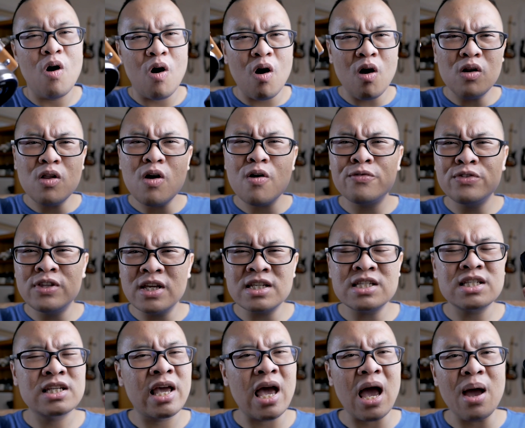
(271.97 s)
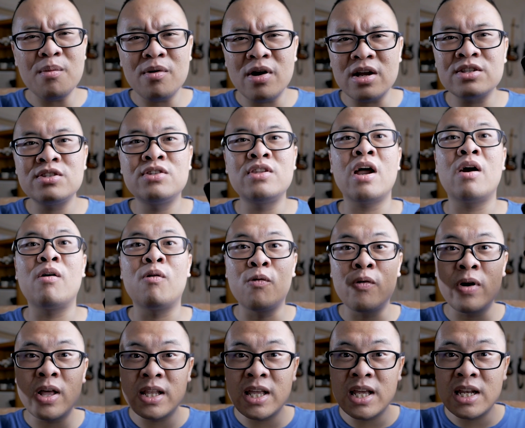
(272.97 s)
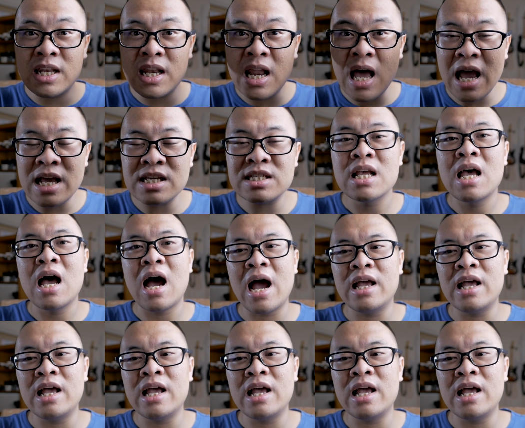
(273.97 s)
All of these cameras, they're really nice.